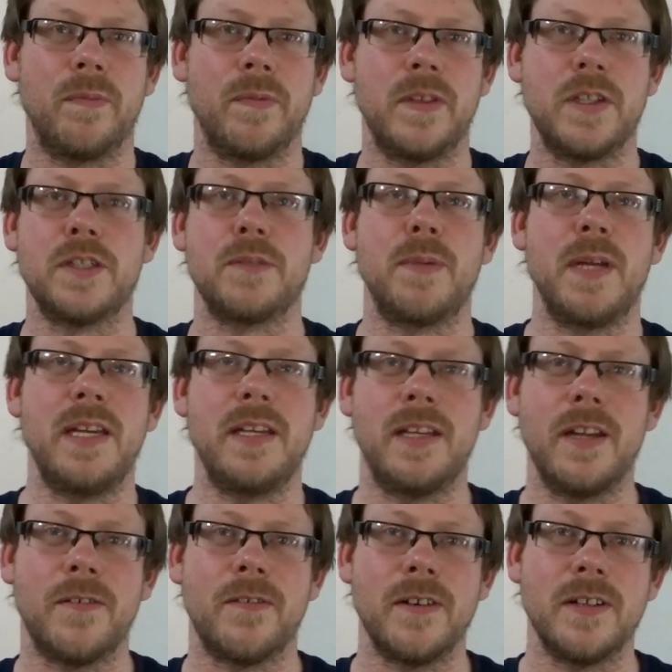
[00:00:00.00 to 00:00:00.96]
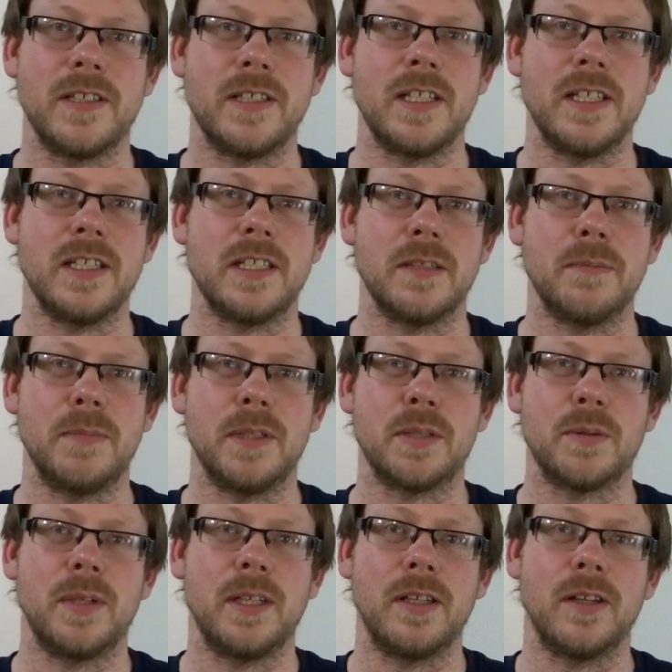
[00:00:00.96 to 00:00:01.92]
the speed difference is
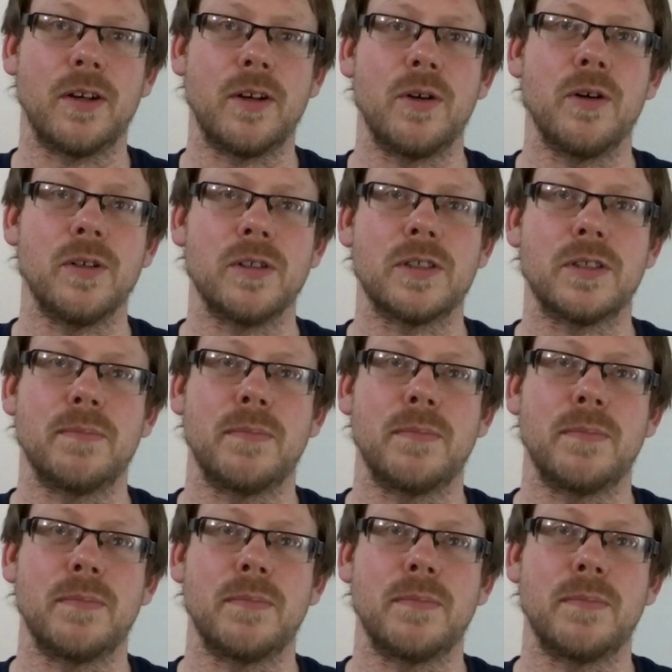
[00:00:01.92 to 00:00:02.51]
between the cuts,